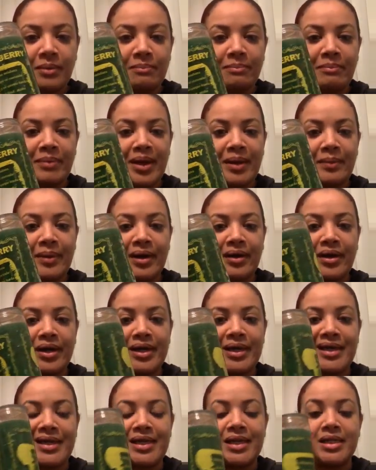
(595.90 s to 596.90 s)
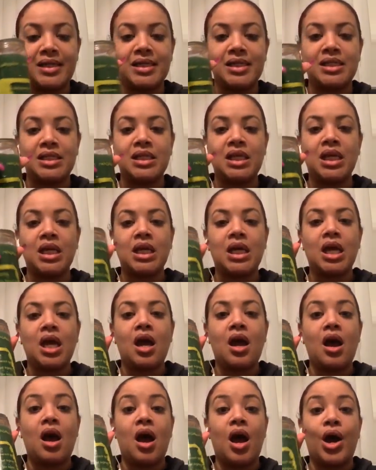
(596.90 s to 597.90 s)
Bayberry is
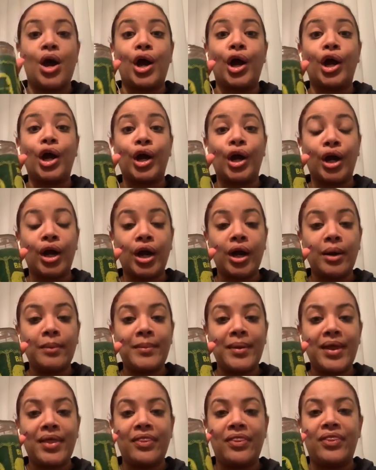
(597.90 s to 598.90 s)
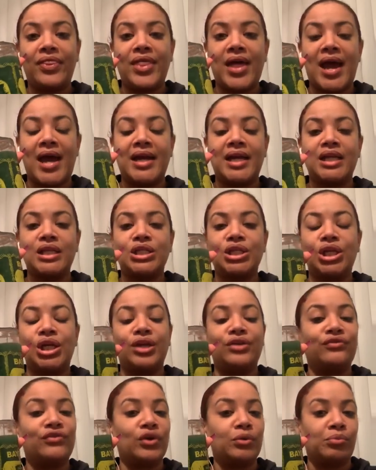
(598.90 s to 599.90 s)
a herb that is good
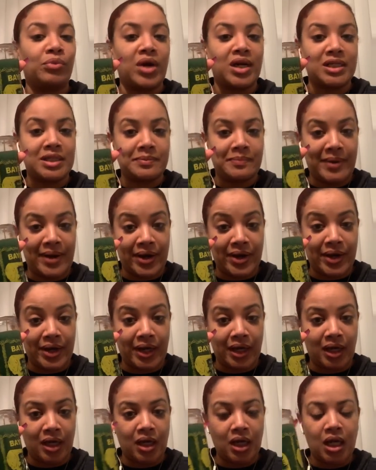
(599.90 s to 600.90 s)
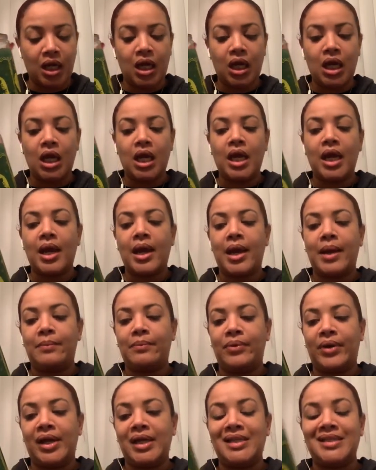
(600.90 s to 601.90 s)
for prosperity. It
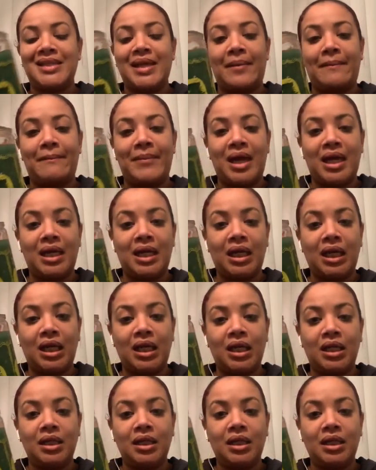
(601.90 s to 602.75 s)
brings in money,